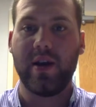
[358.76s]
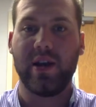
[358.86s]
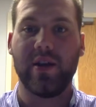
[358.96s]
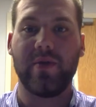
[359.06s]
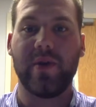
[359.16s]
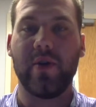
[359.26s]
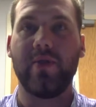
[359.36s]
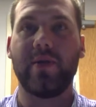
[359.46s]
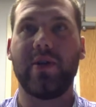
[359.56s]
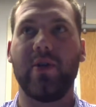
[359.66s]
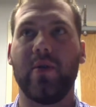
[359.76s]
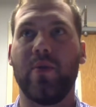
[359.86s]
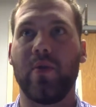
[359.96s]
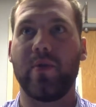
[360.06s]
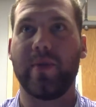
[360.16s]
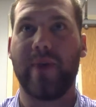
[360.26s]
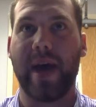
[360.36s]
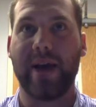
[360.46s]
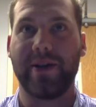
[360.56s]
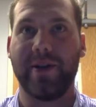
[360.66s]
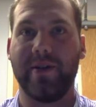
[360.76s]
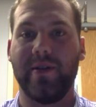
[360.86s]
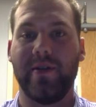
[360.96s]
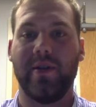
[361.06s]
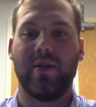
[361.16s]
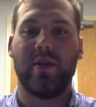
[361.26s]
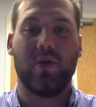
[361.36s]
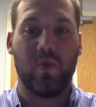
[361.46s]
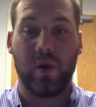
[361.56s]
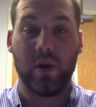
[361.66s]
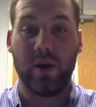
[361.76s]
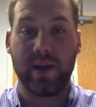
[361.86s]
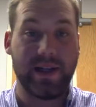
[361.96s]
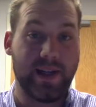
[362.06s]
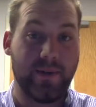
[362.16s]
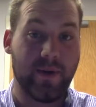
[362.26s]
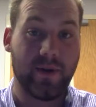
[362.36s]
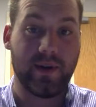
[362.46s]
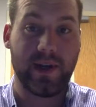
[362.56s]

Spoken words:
Those who are born with a passion will look deeper